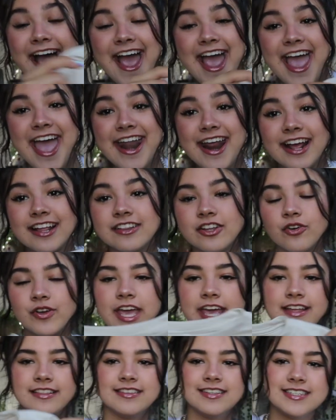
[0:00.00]
And
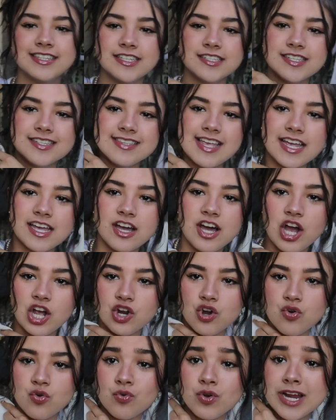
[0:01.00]
this is like a
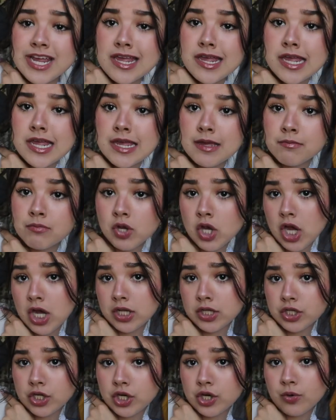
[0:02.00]
cream
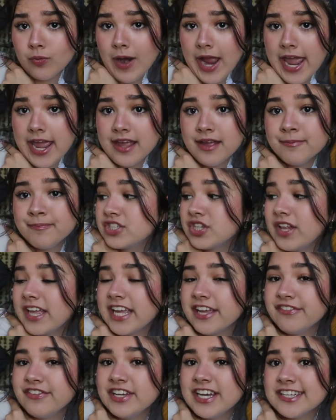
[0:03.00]
color, right? So
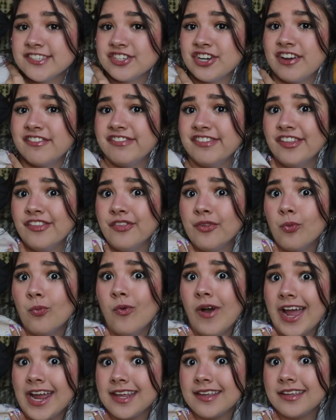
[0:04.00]
like if you guys are not feeling the
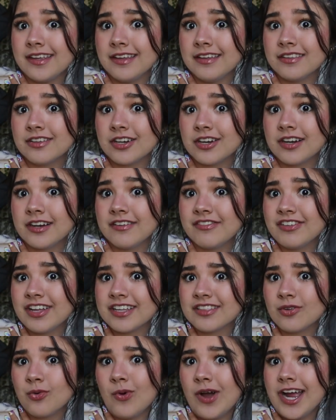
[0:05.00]
white either, if
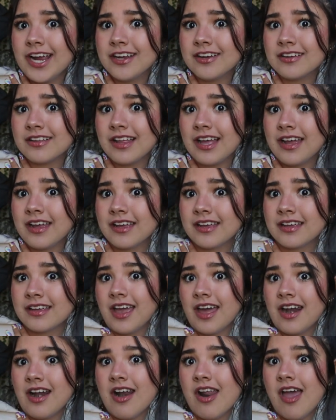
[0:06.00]
like the white you're like,
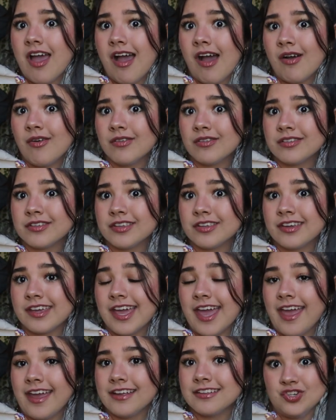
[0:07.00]
I don't know, you
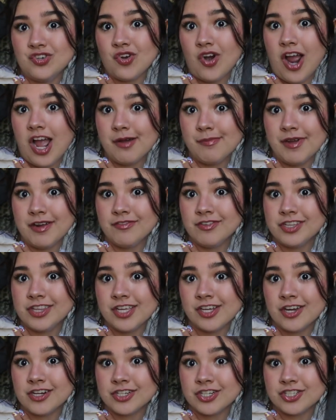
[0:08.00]
guys drop
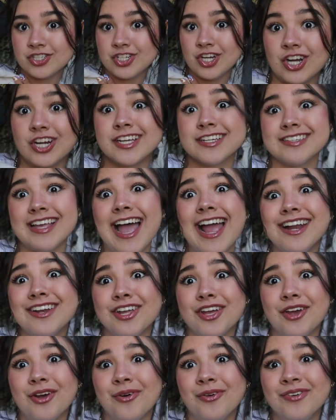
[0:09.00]
everything on your shirt, cause I
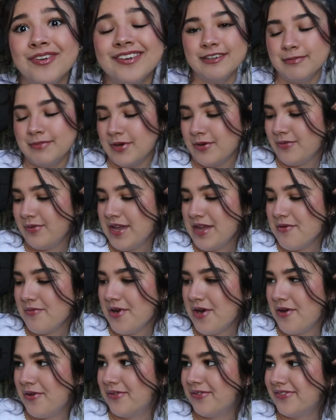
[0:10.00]
do. But we
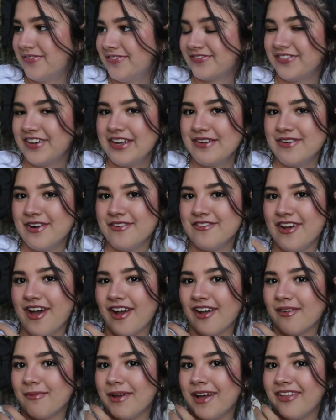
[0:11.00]
won't
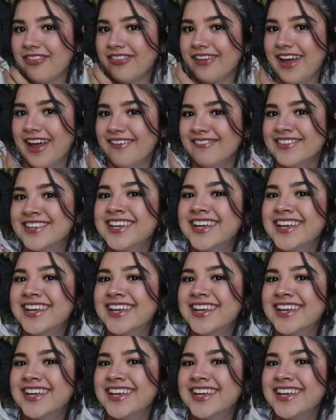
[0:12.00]
talk about that.